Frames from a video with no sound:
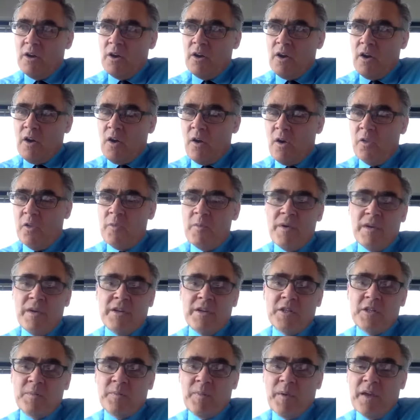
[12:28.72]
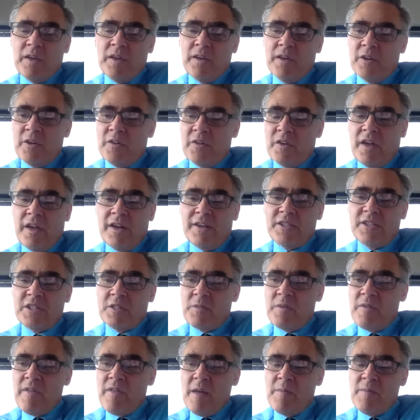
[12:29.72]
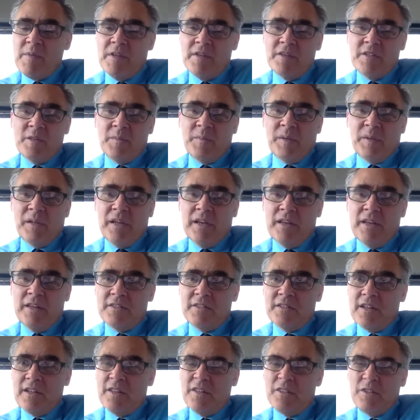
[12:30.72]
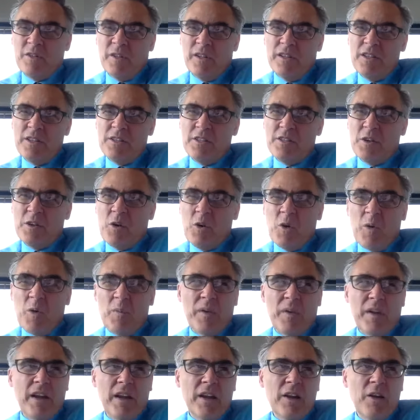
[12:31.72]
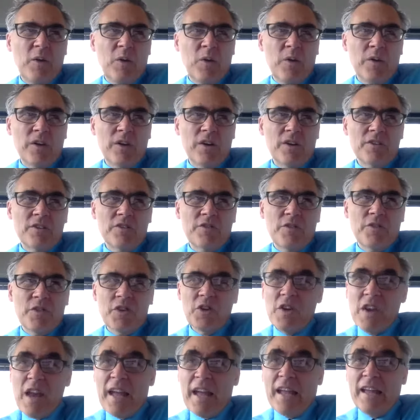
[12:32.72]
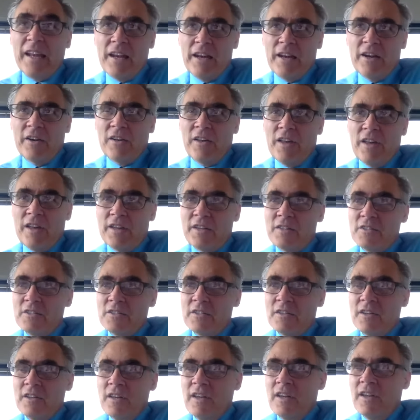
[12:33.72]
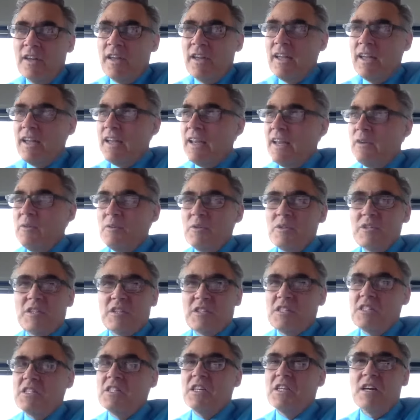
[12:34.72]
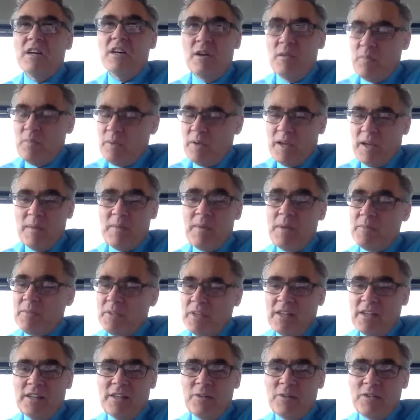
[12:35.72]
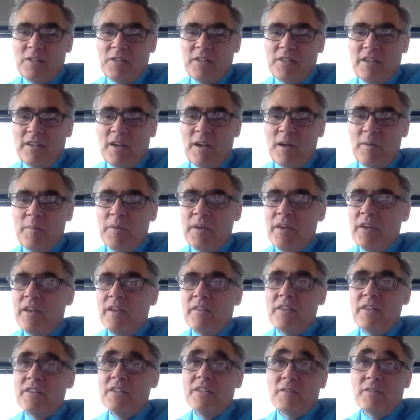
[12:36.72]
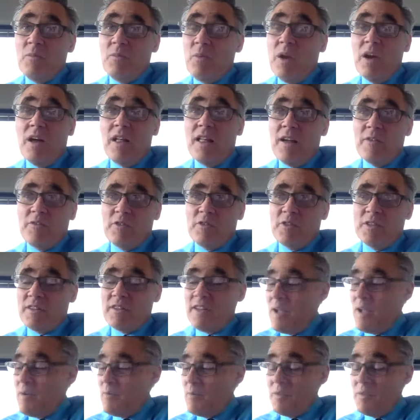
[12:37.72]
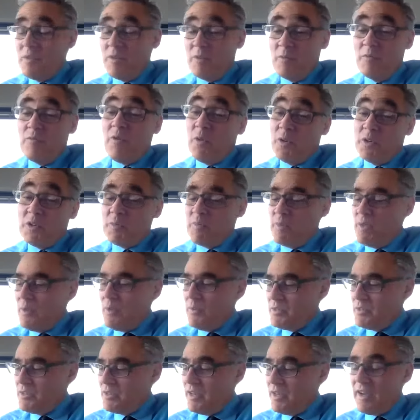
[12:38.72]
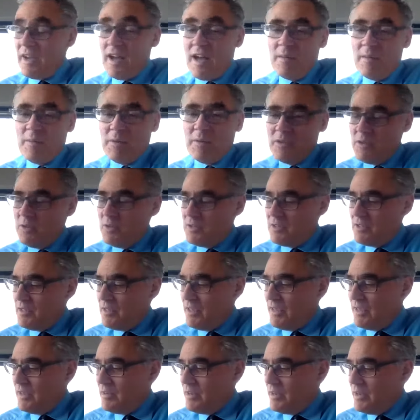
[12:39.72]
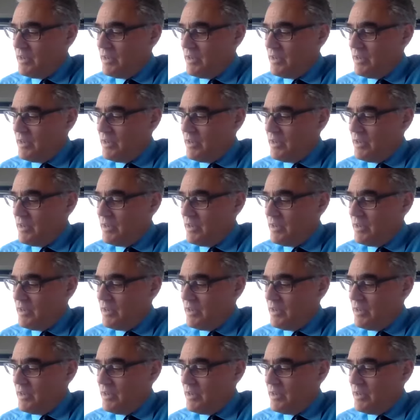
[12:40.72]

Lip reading: all the money spent near the customer, that means the planes. And so this is a corporate headquarters for United Airlines, and it was a dump. I mean, I'm telling you, it was a dump. This is well after the time when their voicemail was in common use in